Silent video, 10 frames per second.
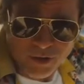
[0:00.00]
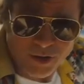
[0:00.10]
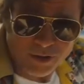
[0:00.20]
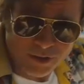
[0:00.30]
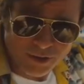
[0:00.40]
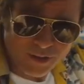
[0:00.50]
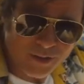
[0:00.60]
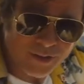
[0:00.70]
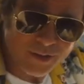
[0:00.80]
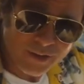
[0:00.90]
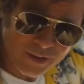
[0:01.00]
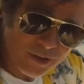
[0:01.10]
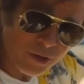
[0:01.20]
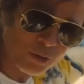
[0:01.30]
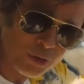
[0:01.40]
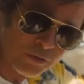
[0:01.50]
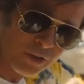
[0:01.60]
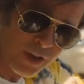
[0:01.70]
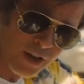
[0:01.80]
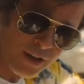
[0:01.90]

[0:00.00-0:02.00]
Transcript: That's what it's based on. Okay, yeah. I mean, I'm